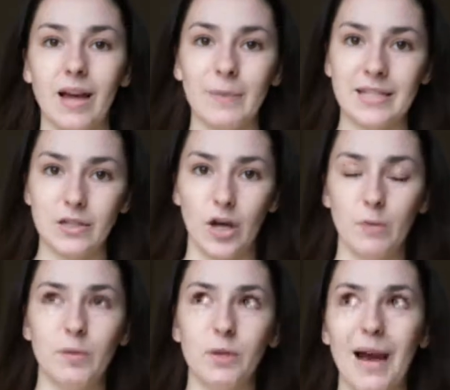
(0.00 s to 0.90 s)
the IB to
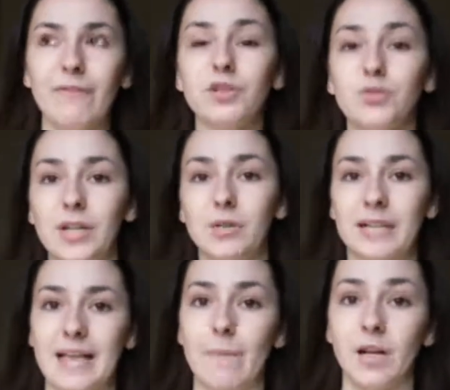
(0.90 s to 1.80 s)
know, but you have to treat
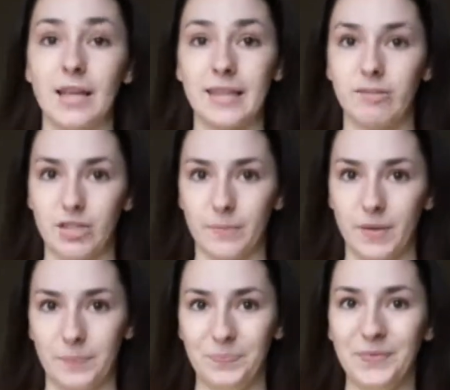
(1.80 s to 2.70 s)
your examiner like they're a
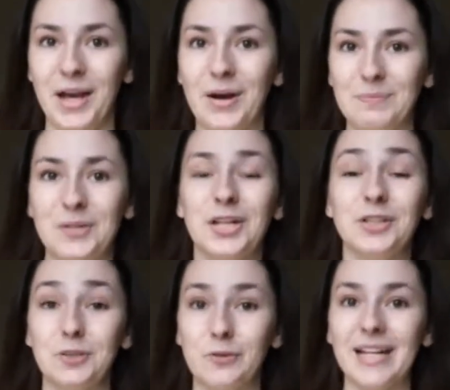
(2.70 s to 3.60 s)
dum-dum.
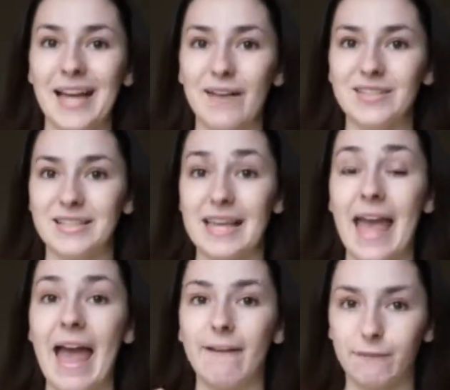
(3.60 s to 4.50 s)
You really have to
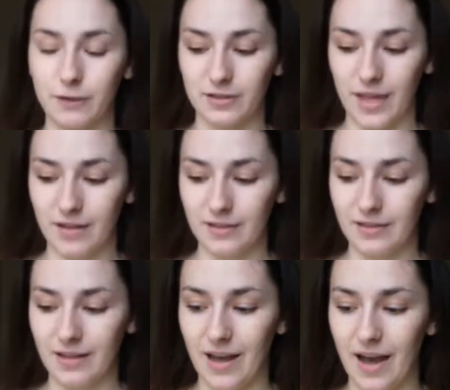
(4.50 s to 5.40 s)
say everything.
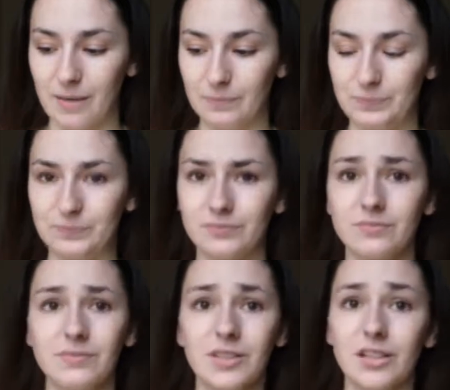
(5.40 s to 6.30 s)

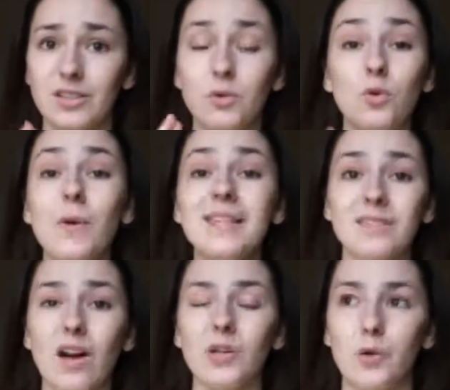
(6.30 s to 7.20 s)
So always
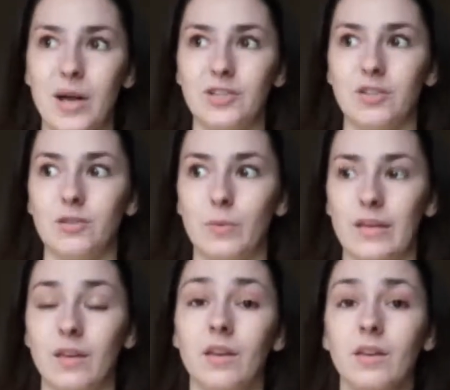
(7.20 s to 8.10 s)
start your questions
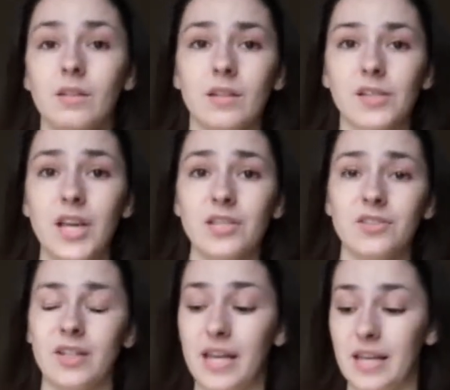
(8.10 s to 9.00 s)
with
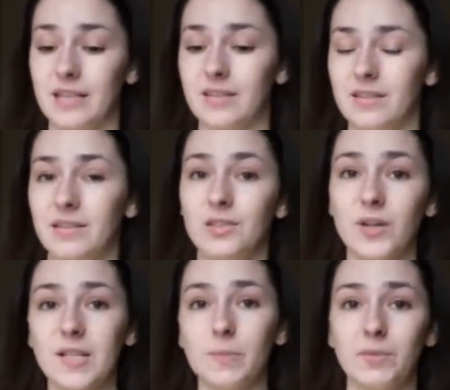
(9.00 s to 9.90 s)
digestion is,
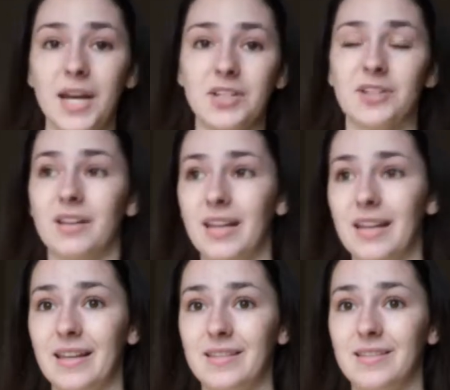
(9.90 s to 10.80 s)
transpiration
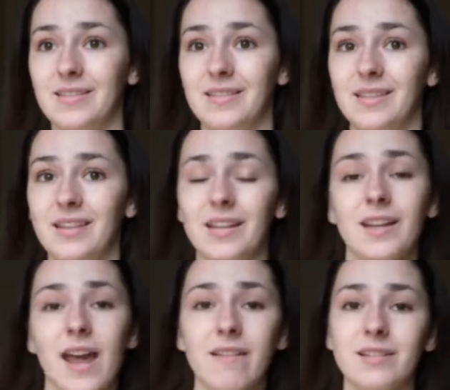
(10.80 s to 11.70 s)
is,
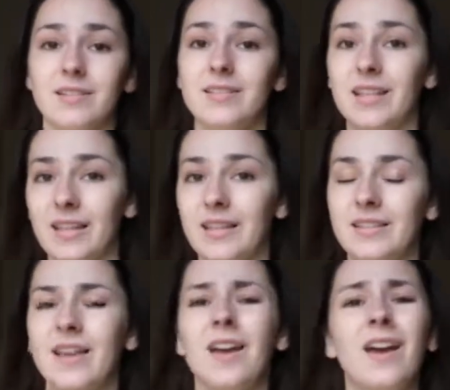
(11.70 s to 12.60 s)
inheritance
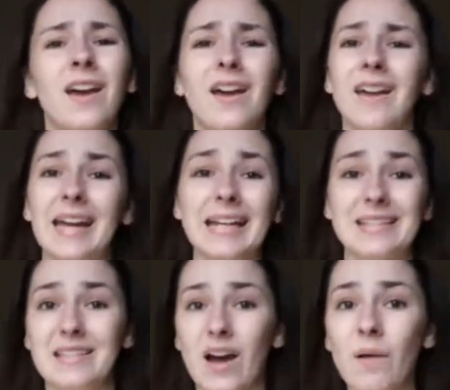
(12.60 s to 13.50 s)
is.
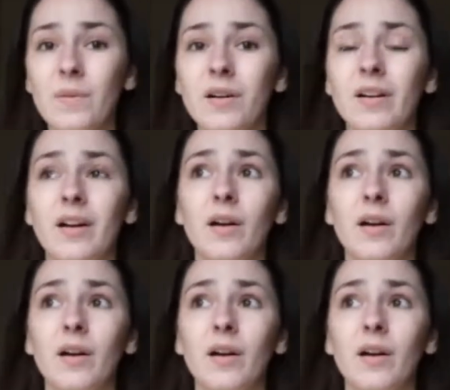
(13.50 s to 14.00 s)
It's dumb,